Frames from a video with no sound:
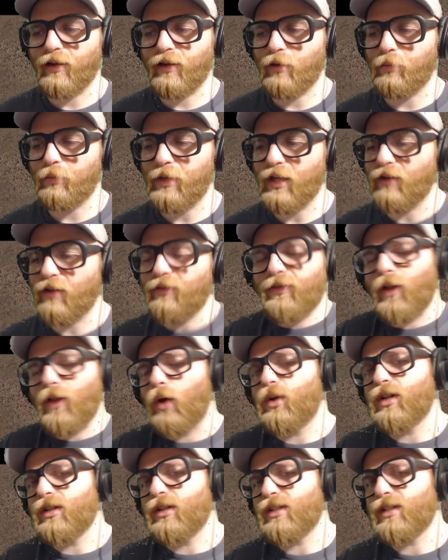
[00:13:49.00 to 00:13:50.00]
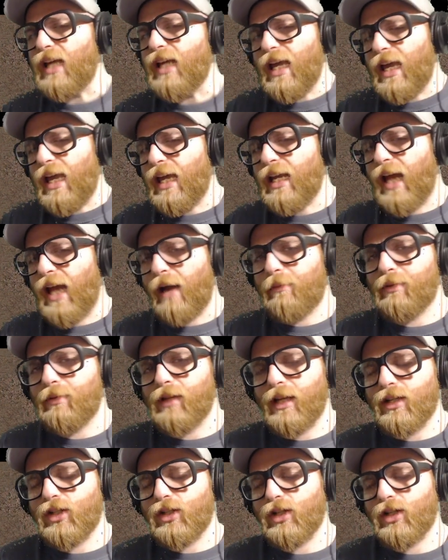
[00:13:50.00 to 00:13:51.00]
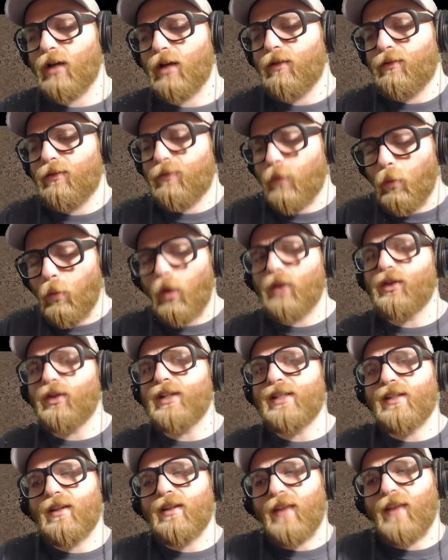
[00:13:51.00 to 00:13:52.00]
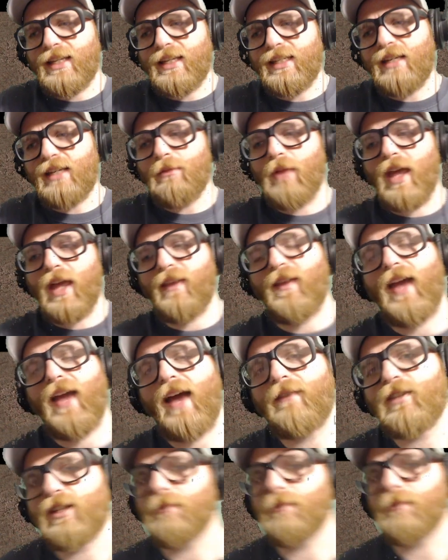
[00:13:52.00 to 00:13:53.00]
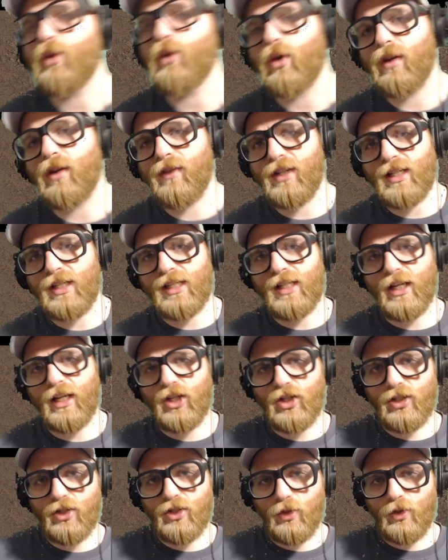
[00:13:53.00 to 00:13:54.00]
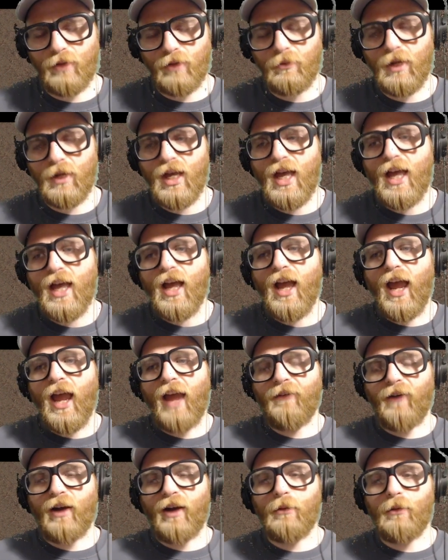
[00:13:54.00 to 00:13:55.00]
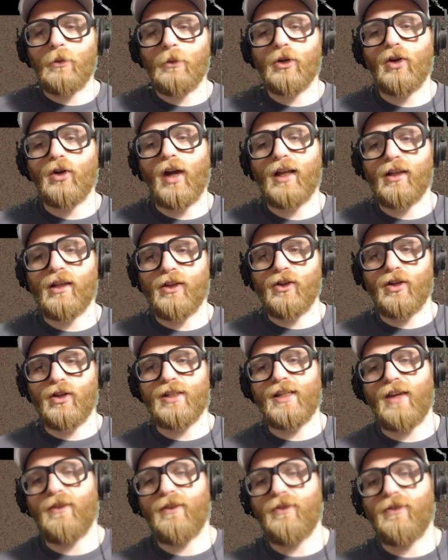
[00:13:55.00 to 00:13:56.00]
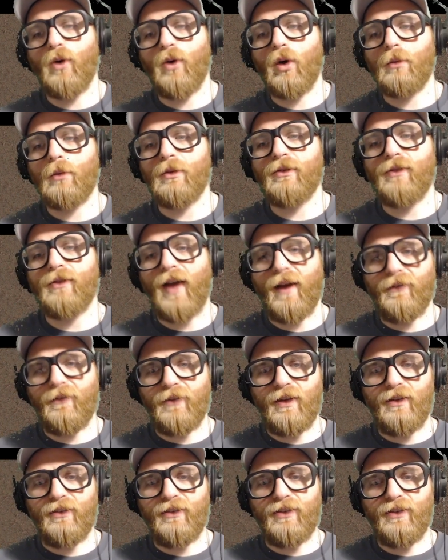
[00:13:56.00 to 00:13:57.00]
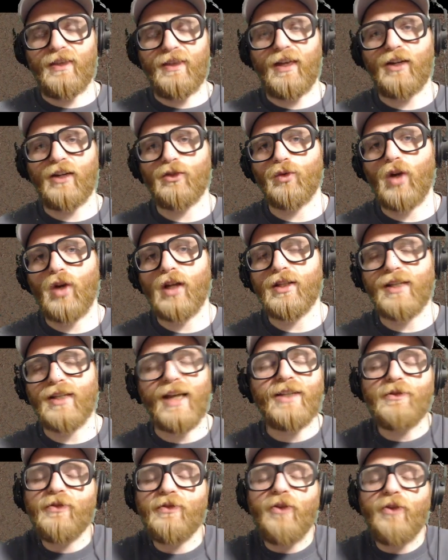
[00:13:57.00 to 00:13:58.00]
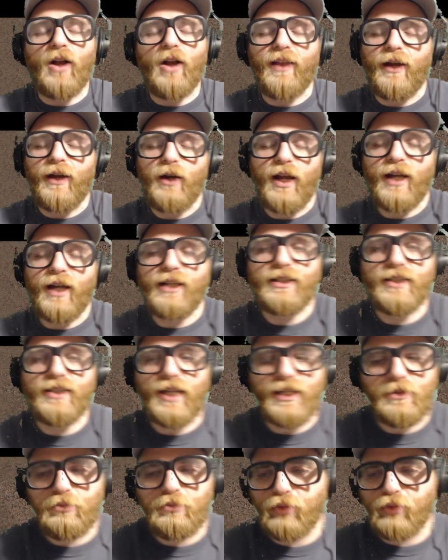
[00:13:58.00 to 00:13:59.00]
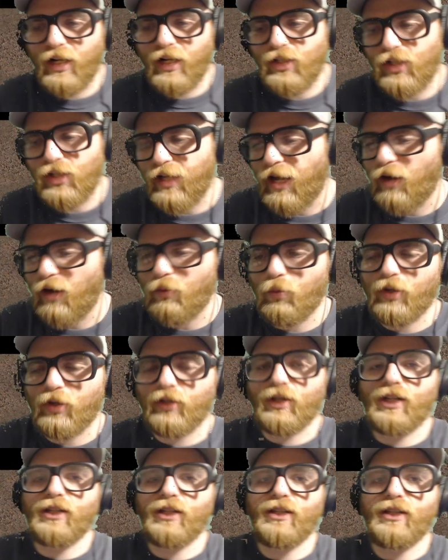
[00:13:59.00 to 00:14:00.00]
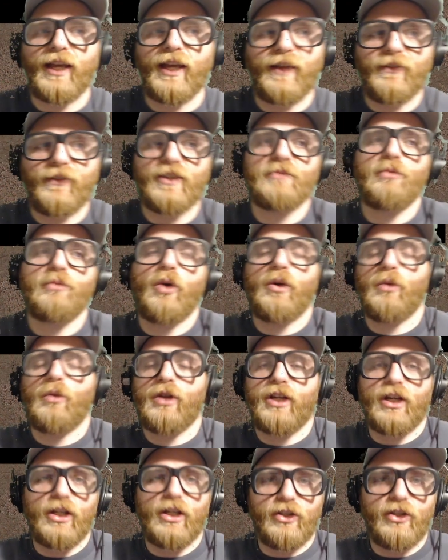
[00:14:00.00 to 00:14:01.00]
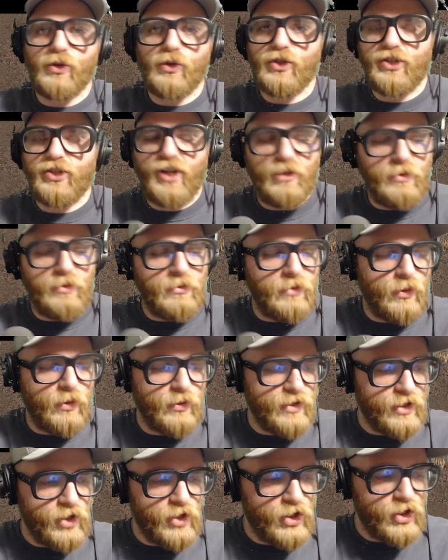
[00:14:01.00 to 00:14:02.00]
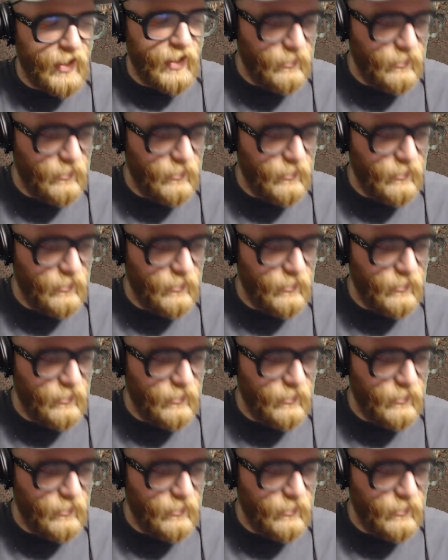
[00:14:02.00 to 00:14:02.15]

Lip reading: being floaters in Appalachia for one reason. They seem like they have some sort of a distinction to them. If I remember correctly, there is a form of FEV that runs... It's Fallout. It's branching out. What are you going to... Like, at this point, what are you going to do? There's going to be mutants and shit